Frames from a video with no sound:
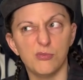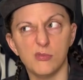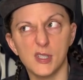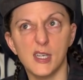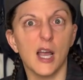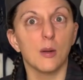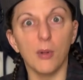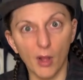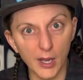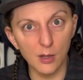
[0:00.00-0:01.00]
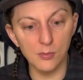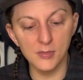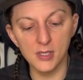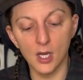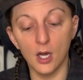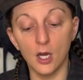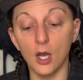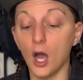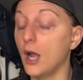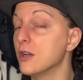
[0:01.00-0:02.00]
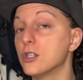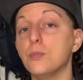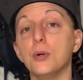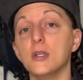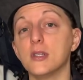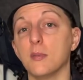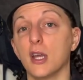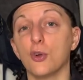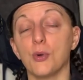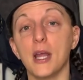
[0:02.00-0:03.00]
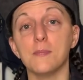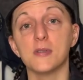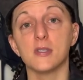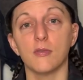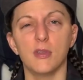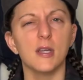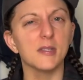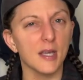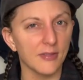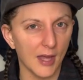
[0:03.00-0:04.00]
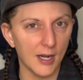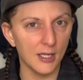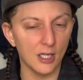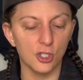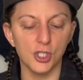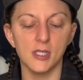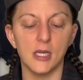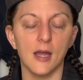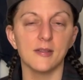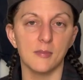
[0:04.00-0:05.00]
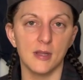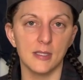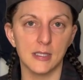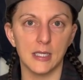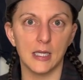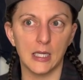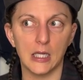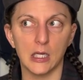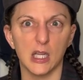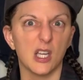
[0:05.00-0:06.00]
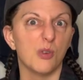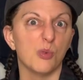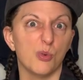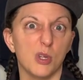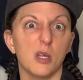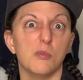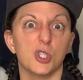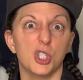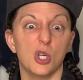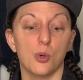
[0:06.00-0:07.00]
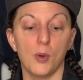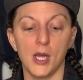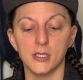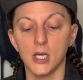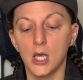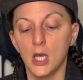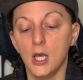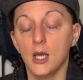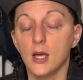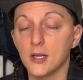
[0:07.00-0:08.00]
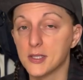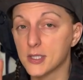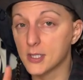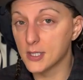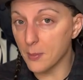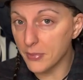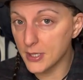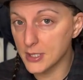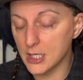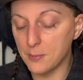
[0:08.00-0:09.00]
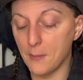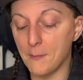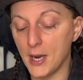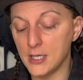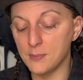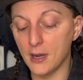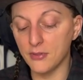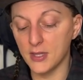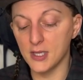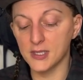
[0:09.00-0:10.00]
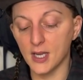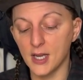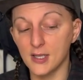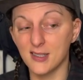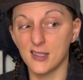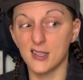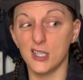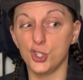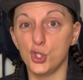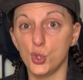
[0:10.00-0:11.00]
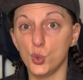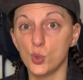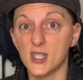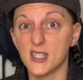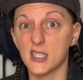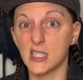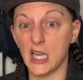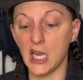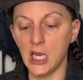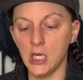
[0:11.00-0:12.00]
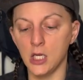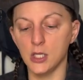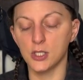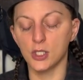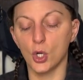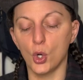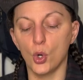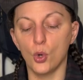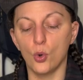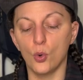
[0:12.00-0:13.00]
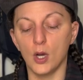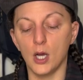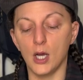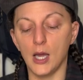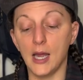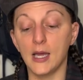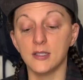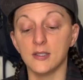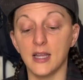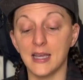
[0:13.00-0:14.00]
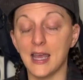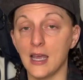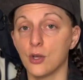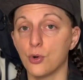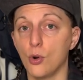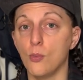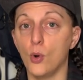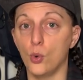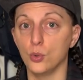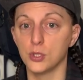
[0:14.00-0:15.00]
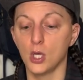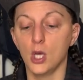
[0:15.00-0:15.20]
snackable items. Uh, I also put some like grapes, things like that in here, just not something that's gonna like get it like really mushy or wet. Something to keep in mind about these guys is they do stain, so, and they can grow mold